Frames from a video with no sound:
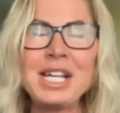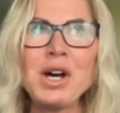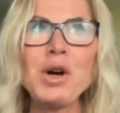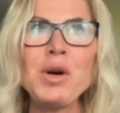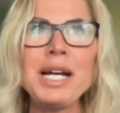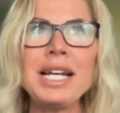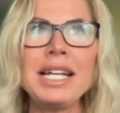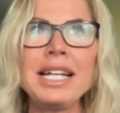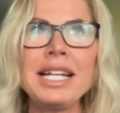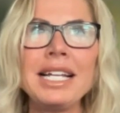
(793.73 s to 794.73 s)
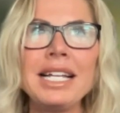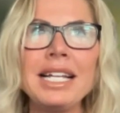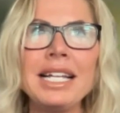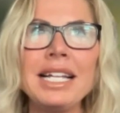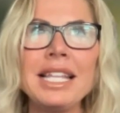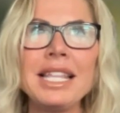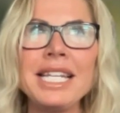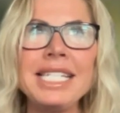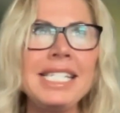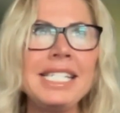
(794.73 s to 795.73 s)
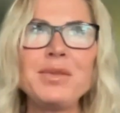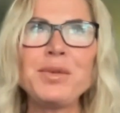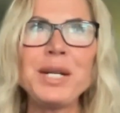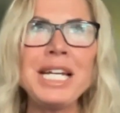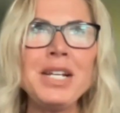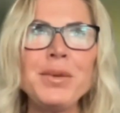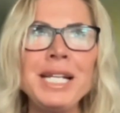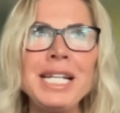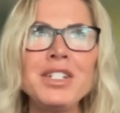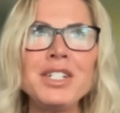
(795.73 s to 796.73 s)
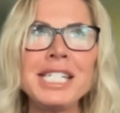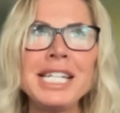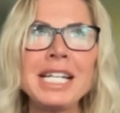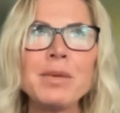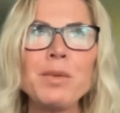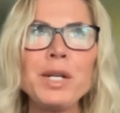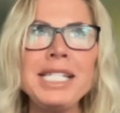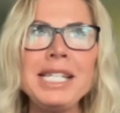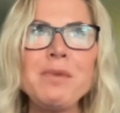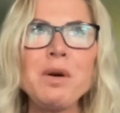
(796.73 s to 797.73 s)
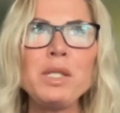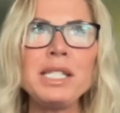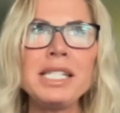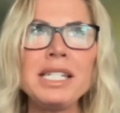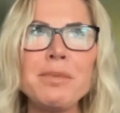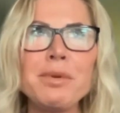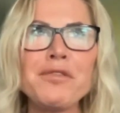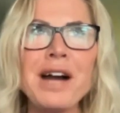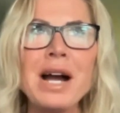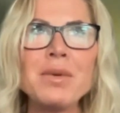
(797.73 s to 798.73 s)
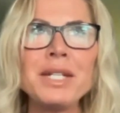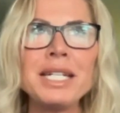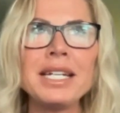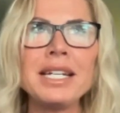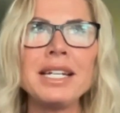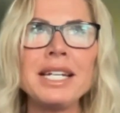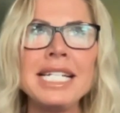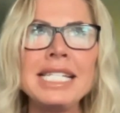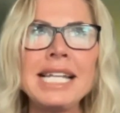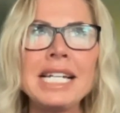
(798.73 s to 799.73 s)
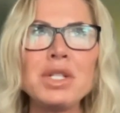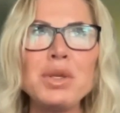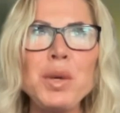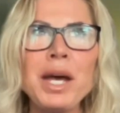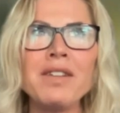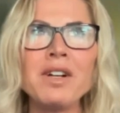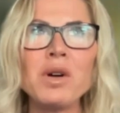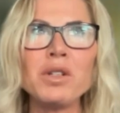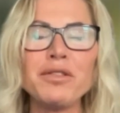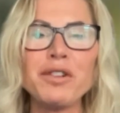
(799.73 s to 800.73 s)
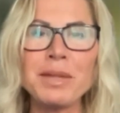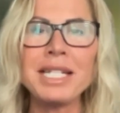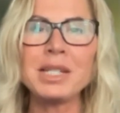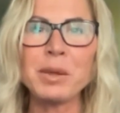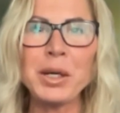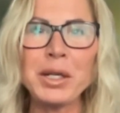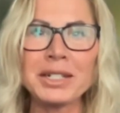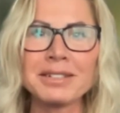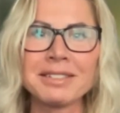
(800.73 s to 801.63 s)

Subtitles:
so this is really, really interesting. What is the most profound insight you have got from this work?